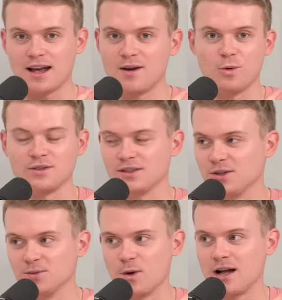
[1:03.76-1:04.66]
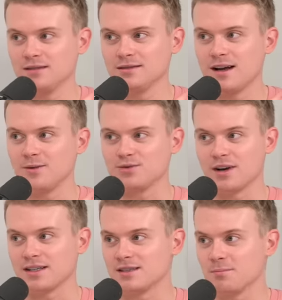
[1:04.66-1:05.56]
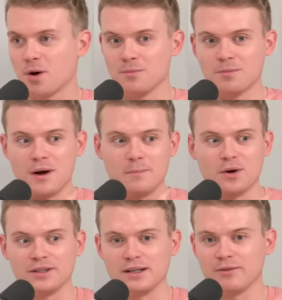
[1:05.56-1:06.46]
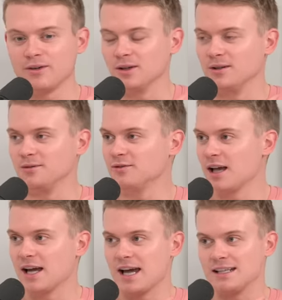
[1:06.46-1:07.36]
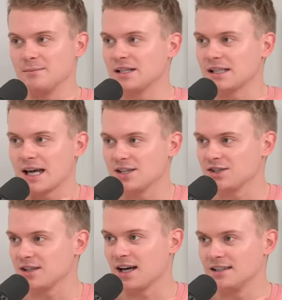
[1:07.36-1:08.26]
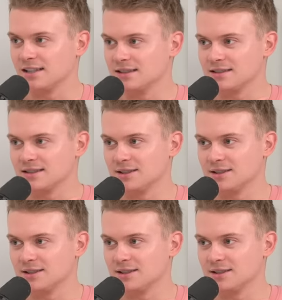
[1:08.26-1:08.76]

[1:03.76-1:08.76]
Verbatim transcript: that I wasn't unwell. I was ready to pump my body full of like any medication that I needed Oof.